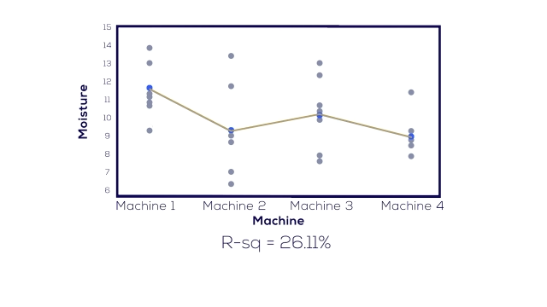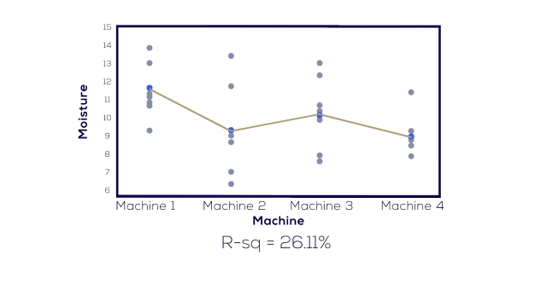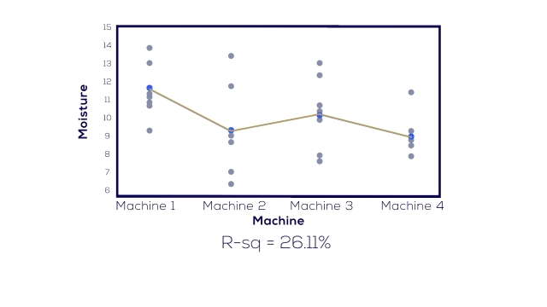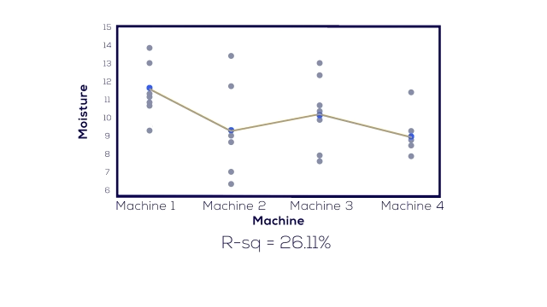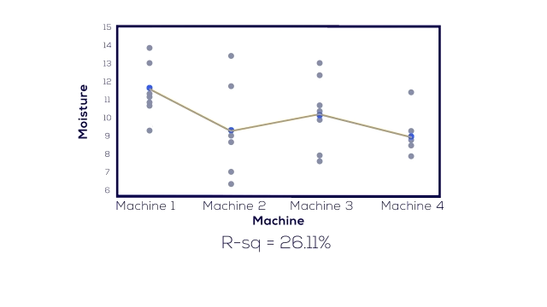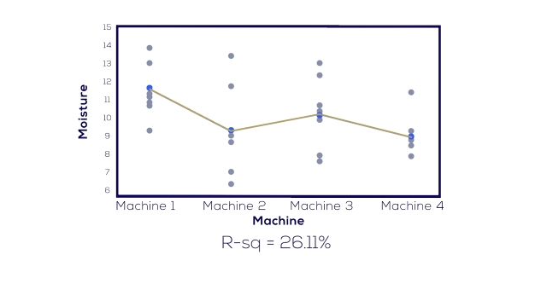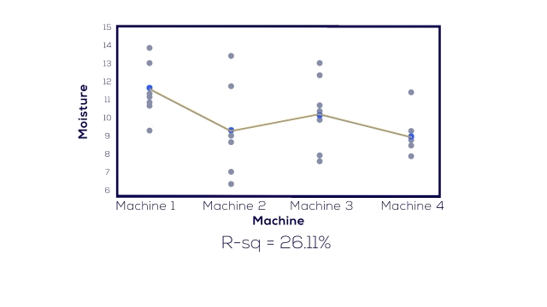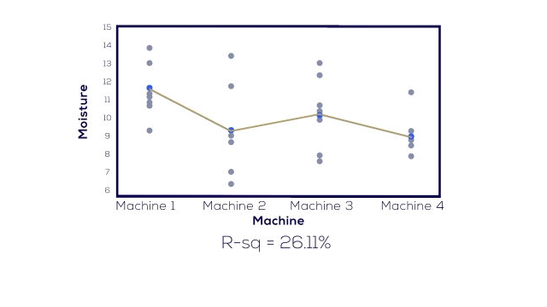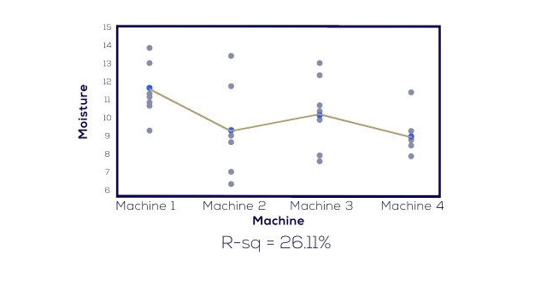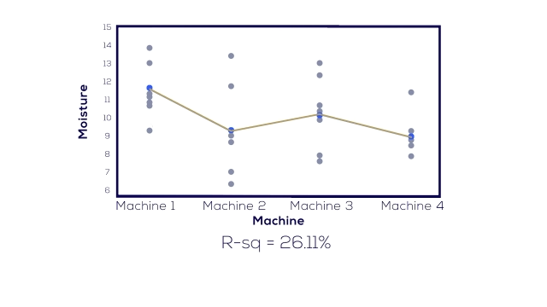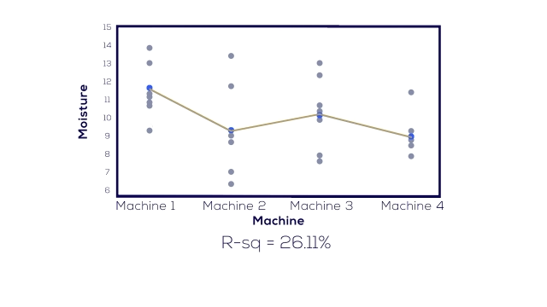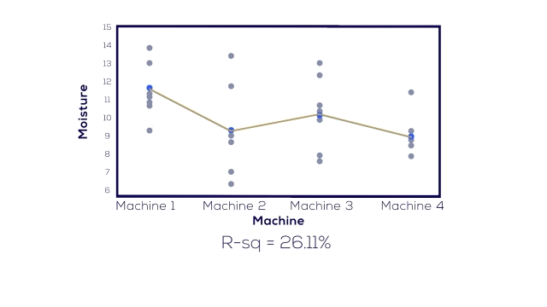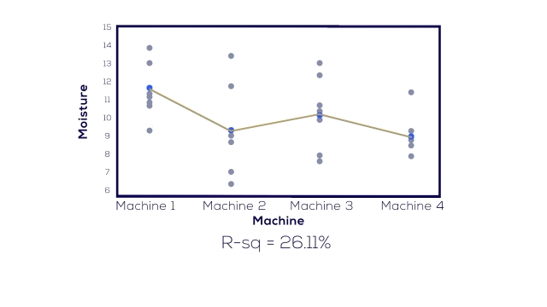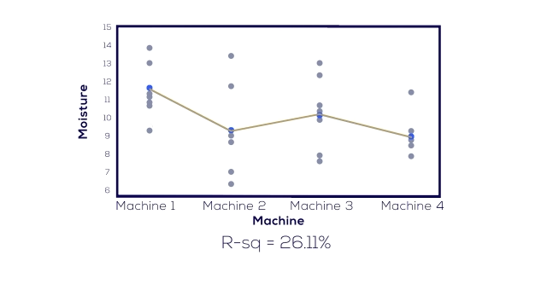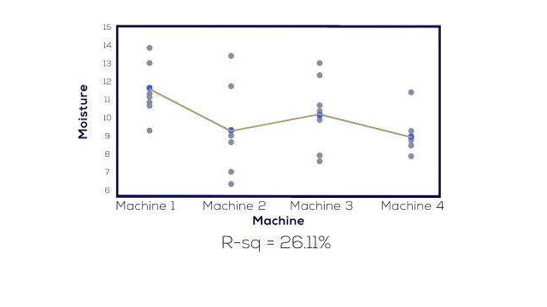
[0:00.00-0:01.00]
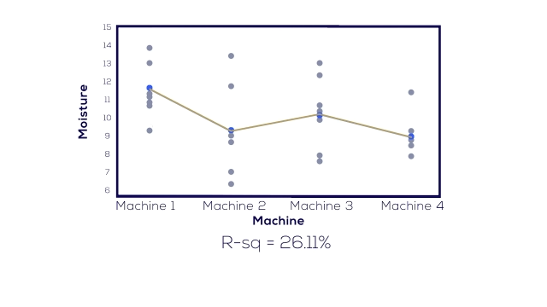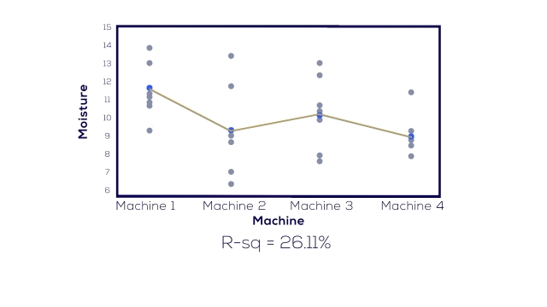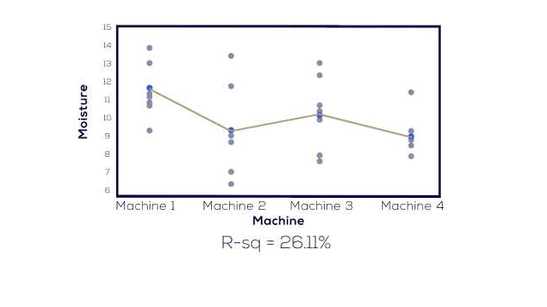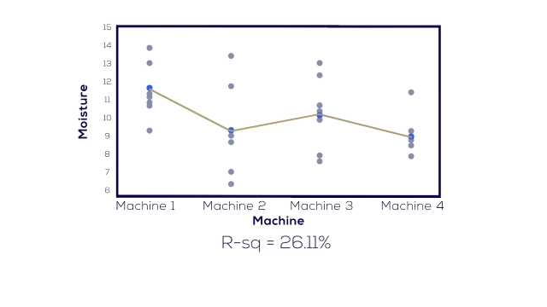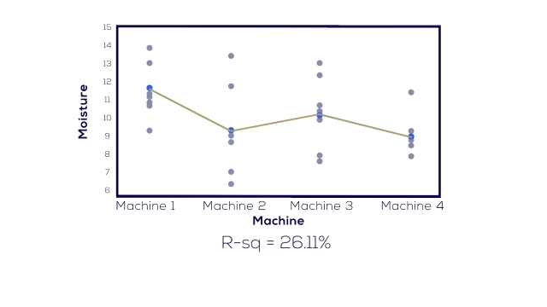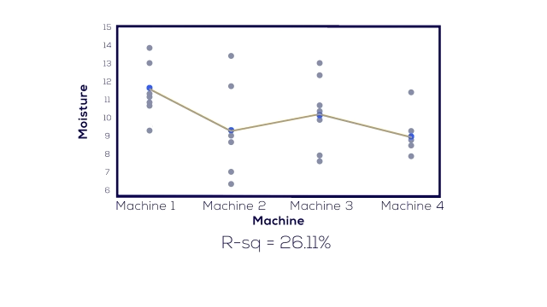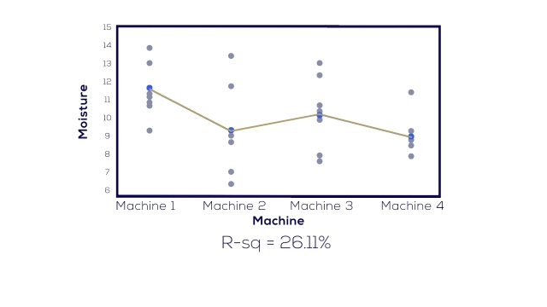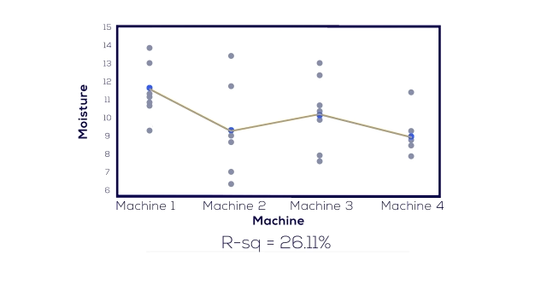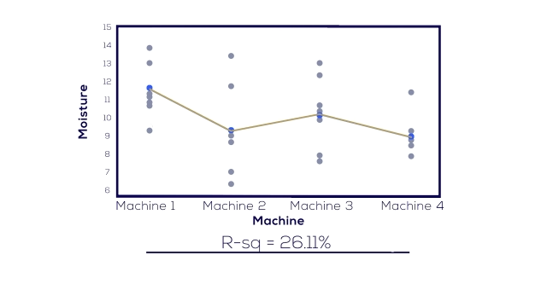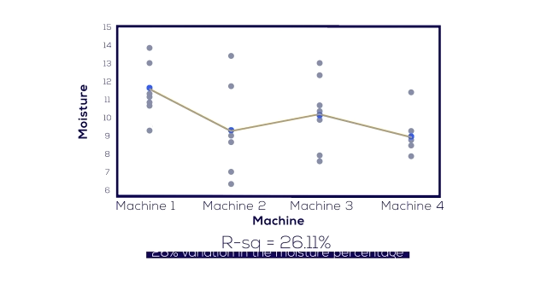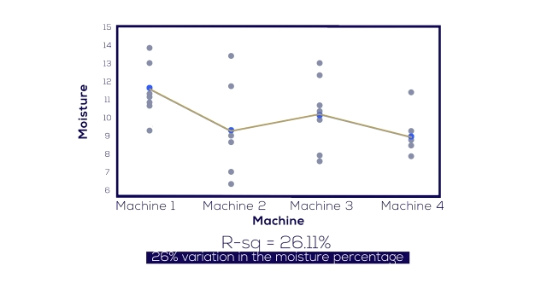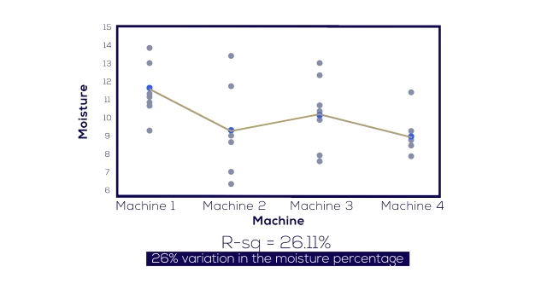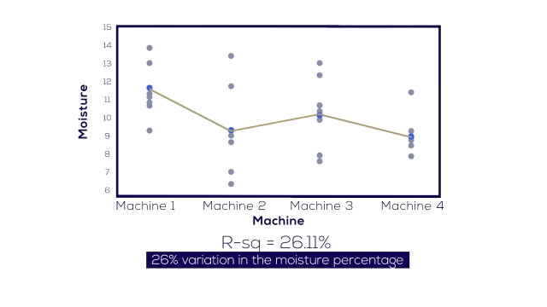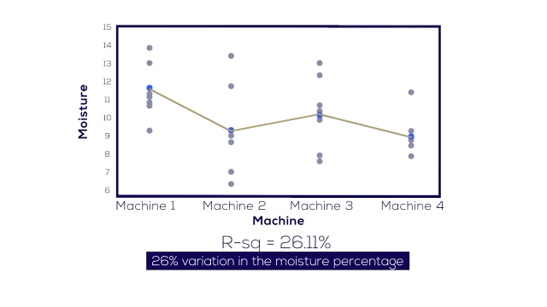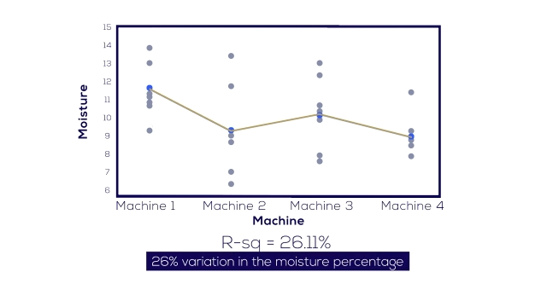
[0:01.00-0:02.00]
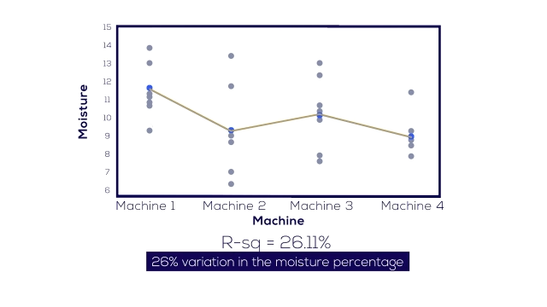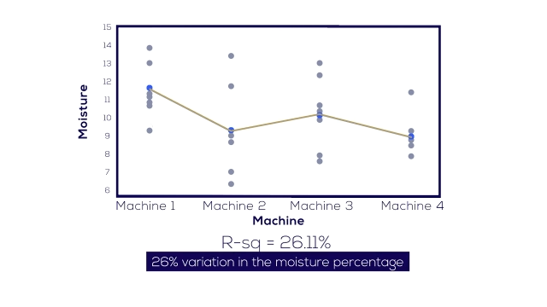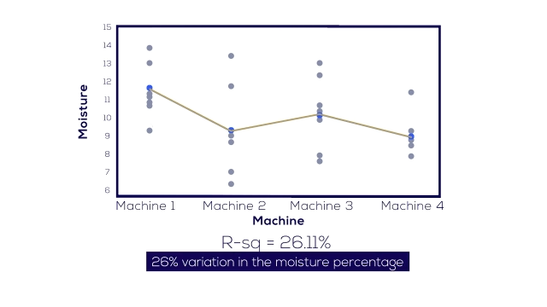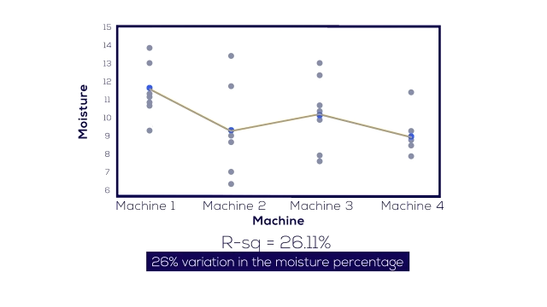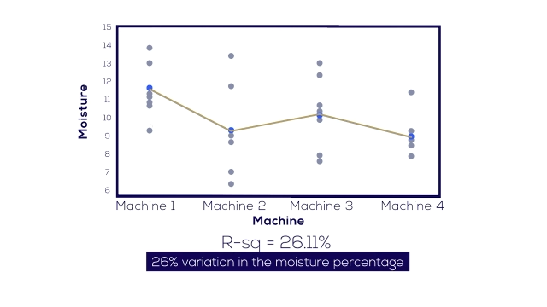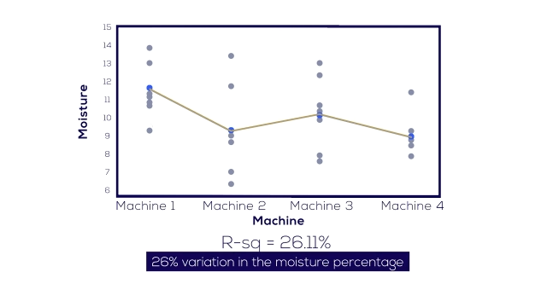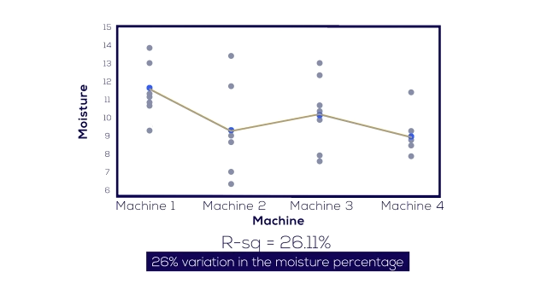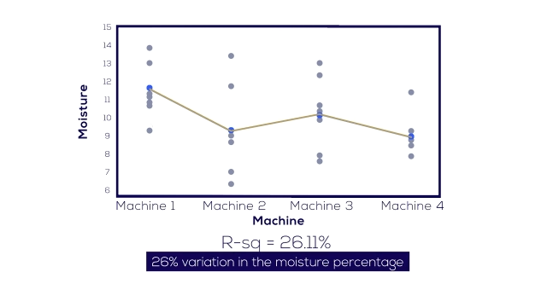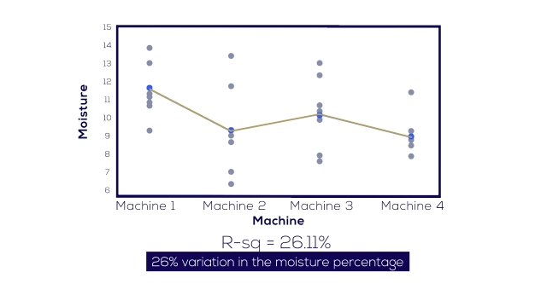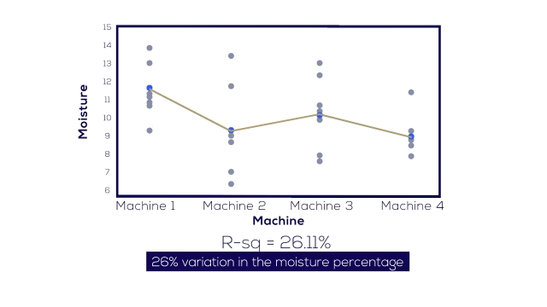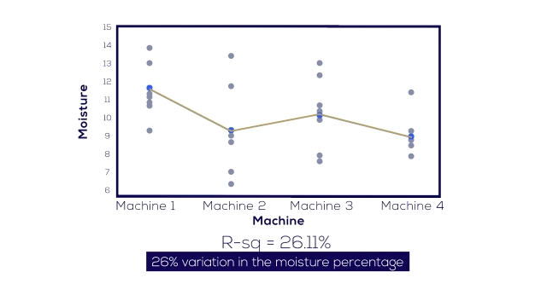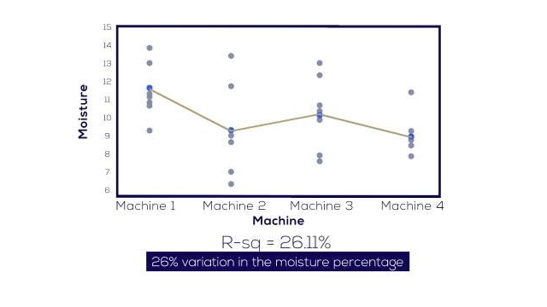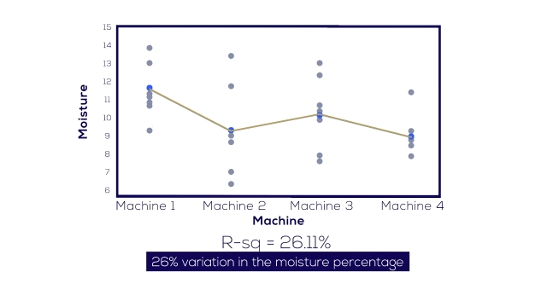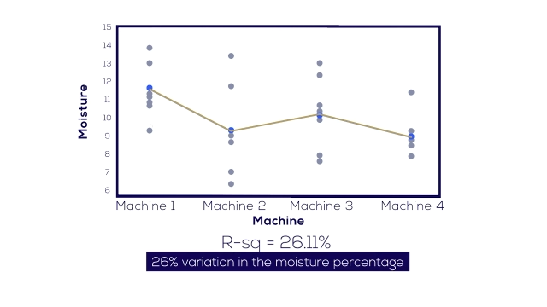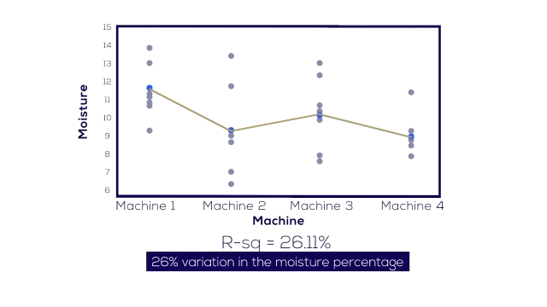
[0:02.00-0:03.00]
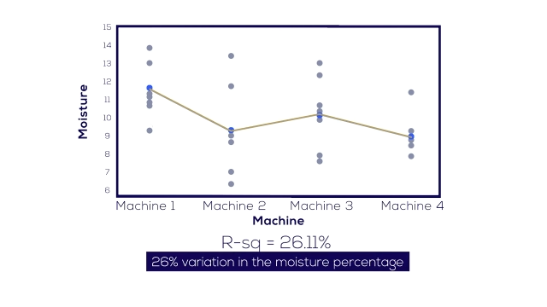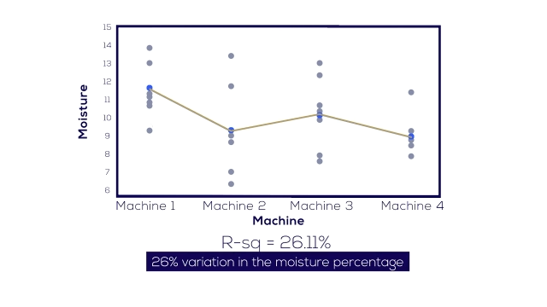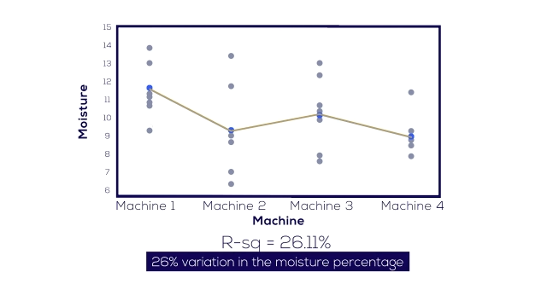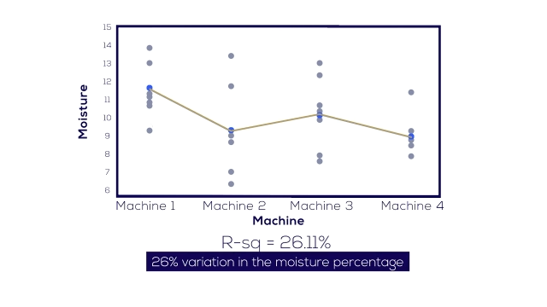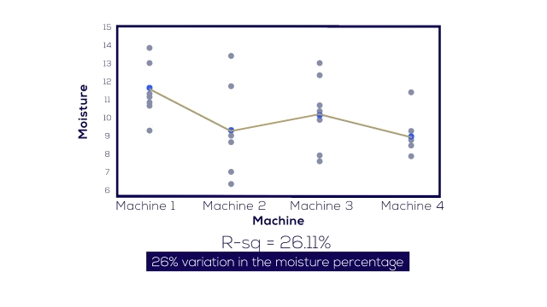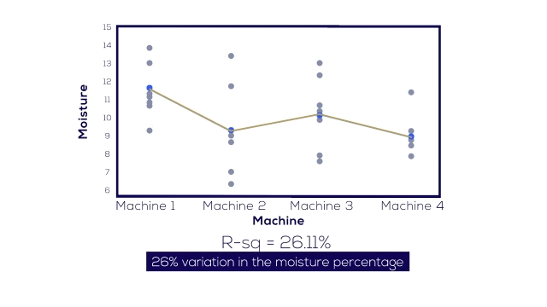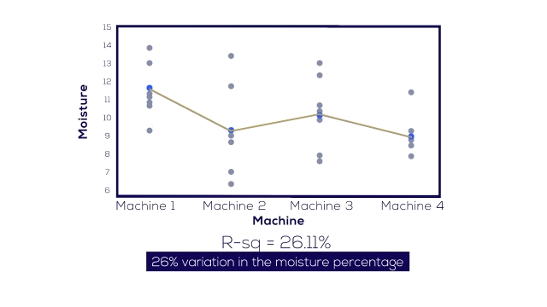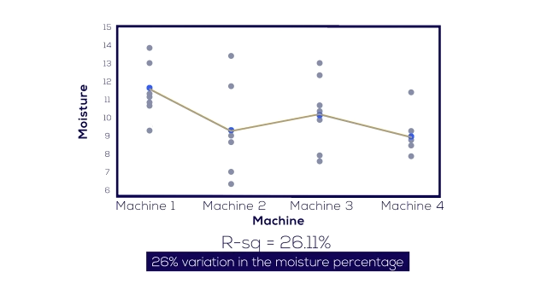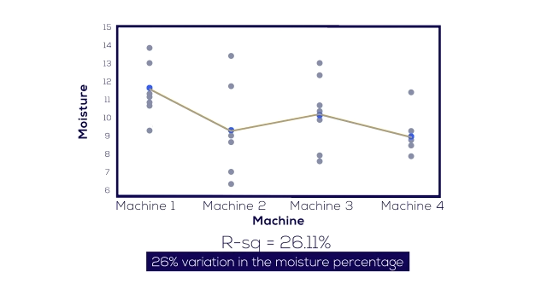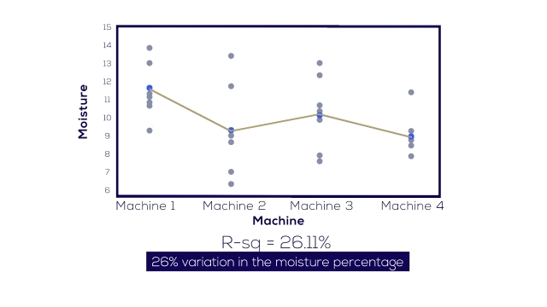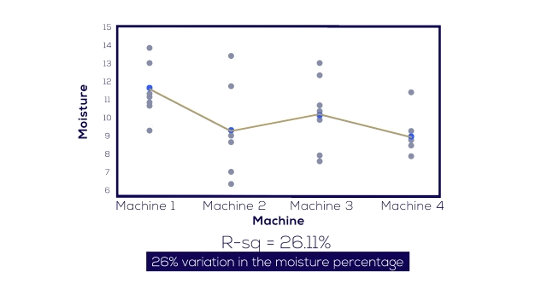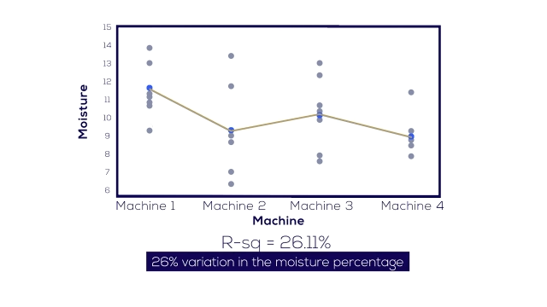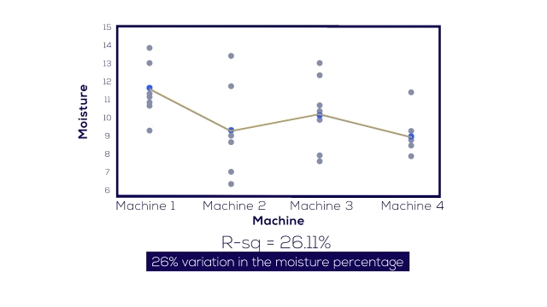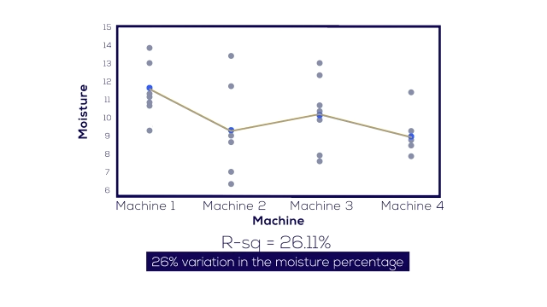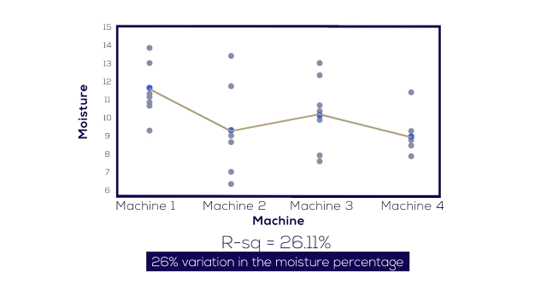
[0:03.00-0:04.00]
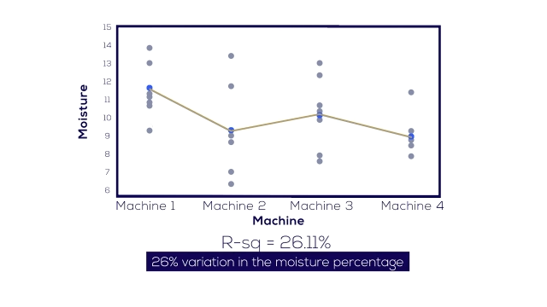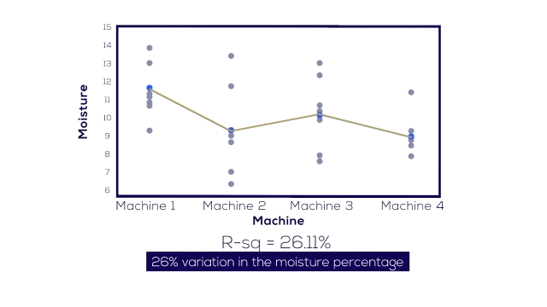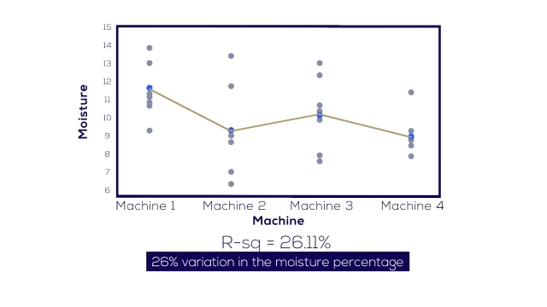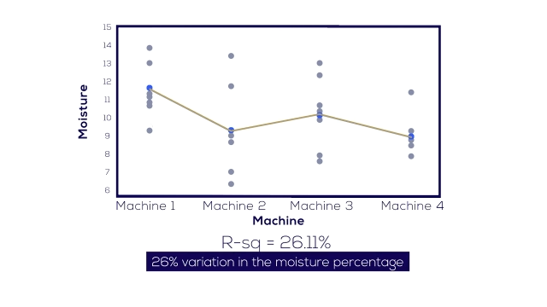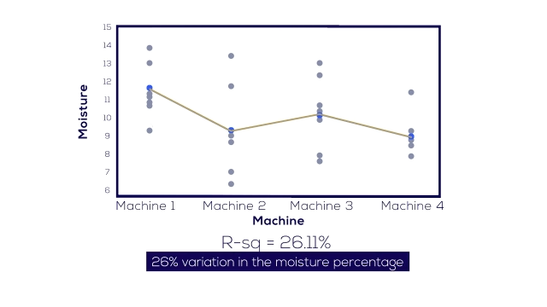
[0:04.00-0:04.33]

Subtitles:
Nobody's mouth can be seen.